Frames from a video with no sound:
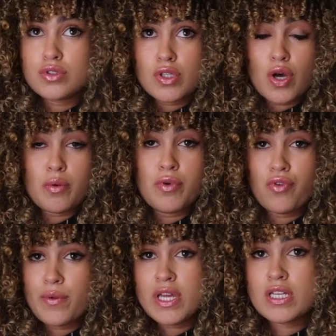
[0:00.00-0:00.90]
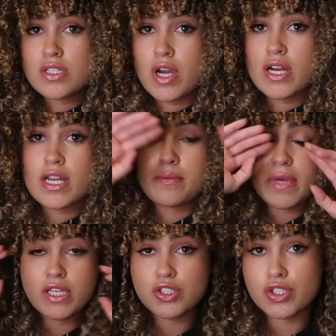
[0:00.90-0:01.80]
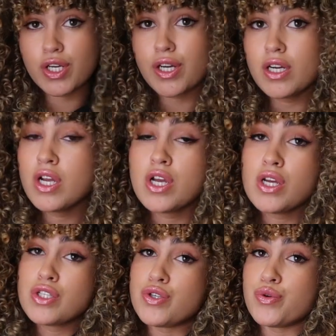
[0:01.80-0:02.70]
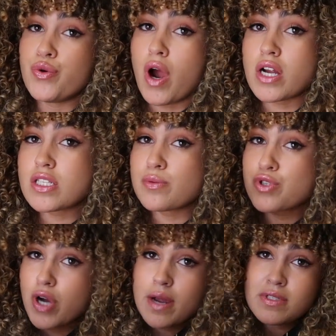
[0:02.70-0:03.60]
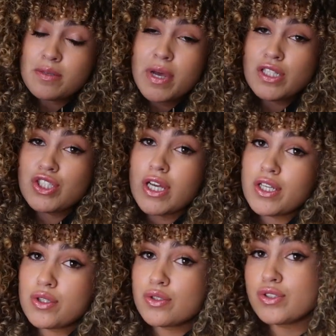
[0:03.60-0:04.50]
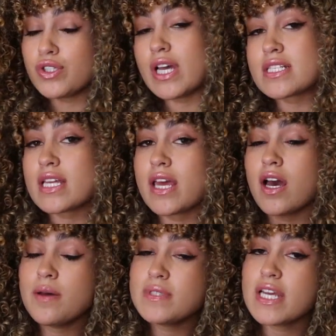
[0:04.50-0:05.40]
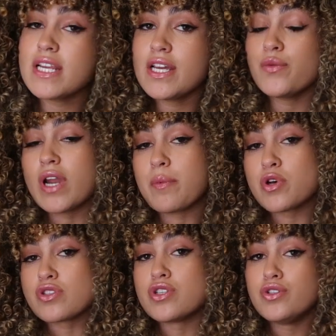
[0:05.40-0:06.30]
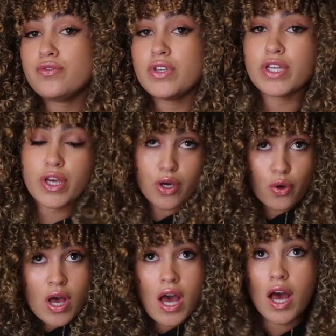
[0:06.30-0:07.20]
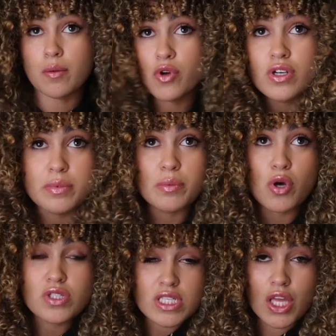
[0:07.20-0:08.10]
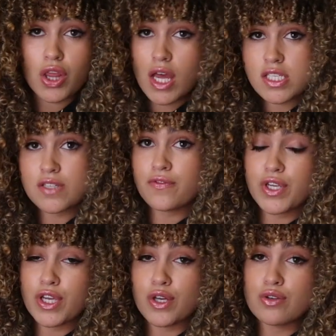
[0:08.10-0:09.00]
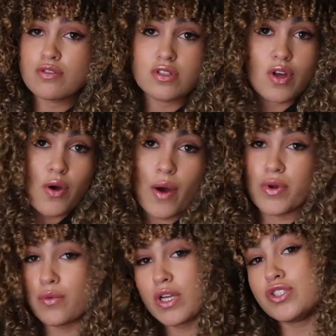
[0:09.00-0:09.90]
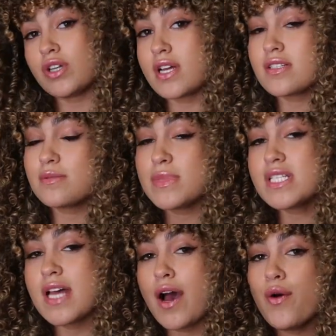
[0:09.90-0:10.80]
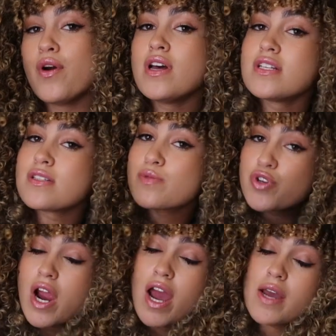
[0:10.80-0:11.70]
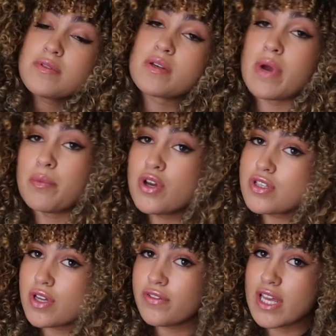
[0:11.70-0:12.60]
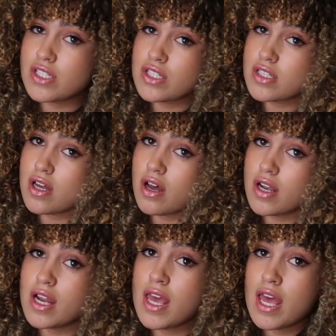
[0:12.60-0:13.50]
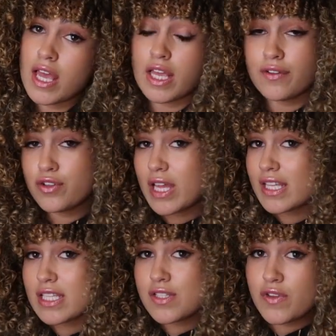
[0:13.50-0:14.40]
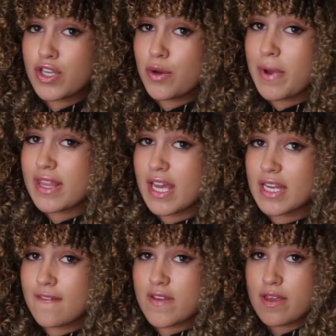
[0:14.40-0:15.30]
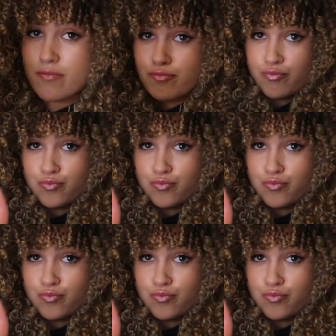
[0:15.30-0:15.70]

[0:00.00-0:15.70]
So before we get started, make sure you are subscribed to my channel so you guys can get updated when I post a new video. I'm going to be posting lots of videos, so I wouldn't want you guys to miss out. Subscribe, turn my post notifications on, and if you like this video by the end of it,